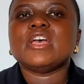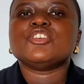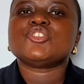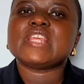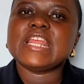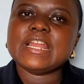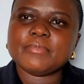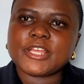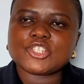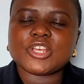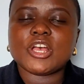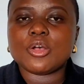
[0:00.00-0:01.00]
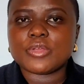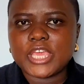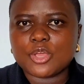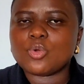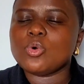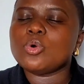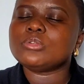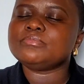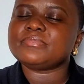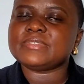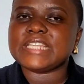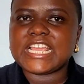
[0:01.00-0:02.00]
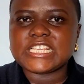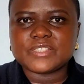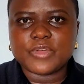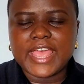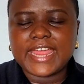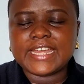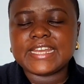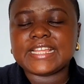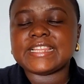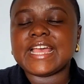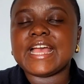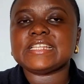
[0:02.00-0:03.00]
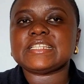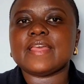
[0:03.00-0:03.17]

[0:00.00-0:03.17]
So then I'm like to her, okay, cool. Thanks for handling that.